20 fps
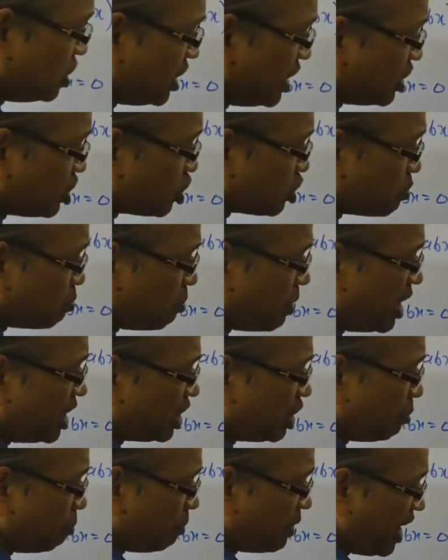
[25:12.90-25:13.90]
this
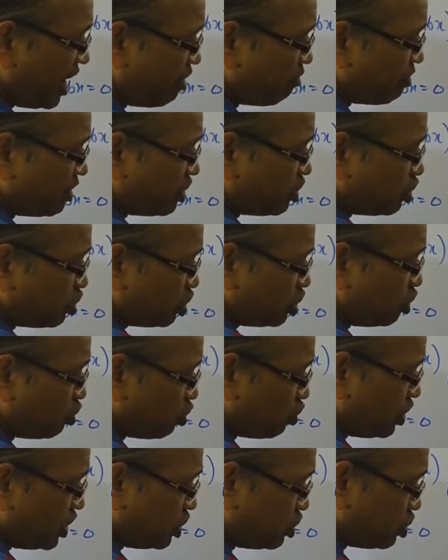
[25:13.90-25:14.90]
multiplied with
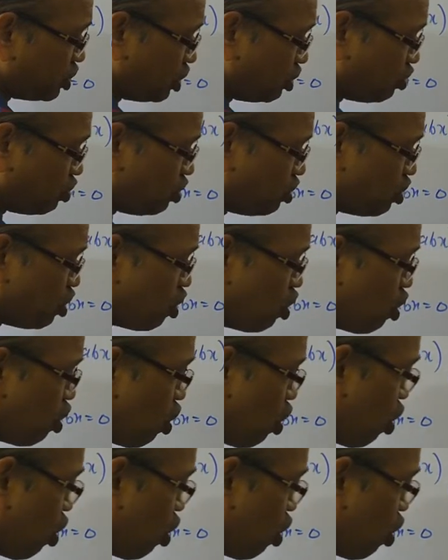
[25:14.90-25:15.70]
0 is 0,